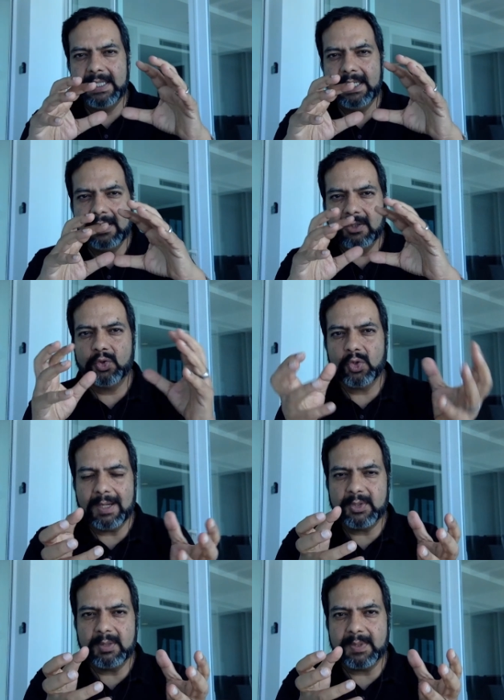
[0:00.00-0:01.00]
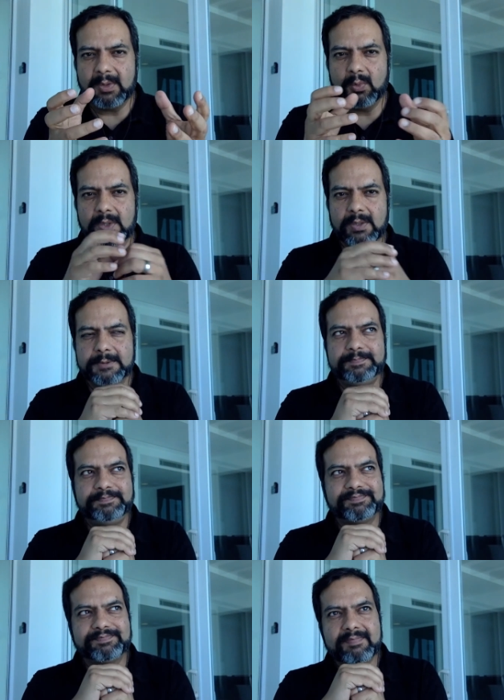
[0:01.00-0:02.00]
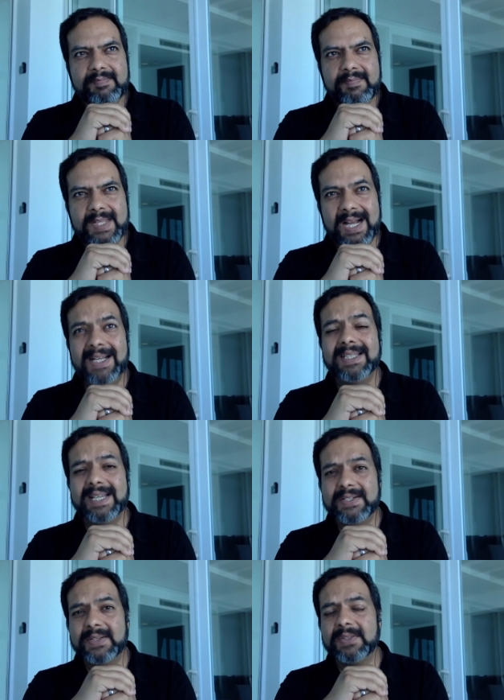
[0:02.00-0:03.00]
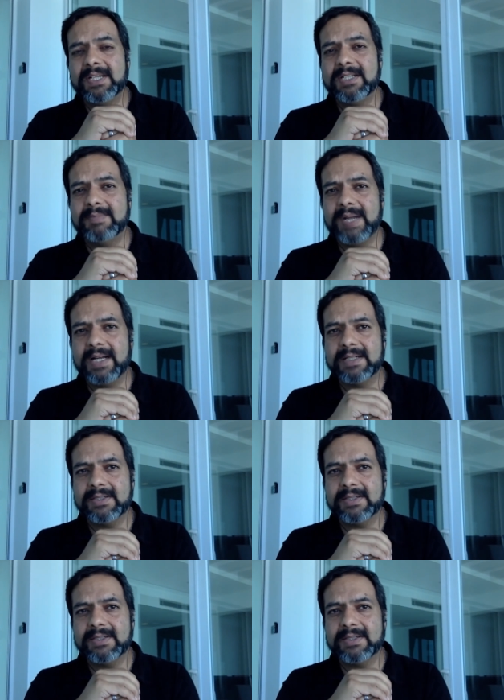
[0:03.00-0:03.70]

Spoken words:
In the drop shipping world, I like to think about it,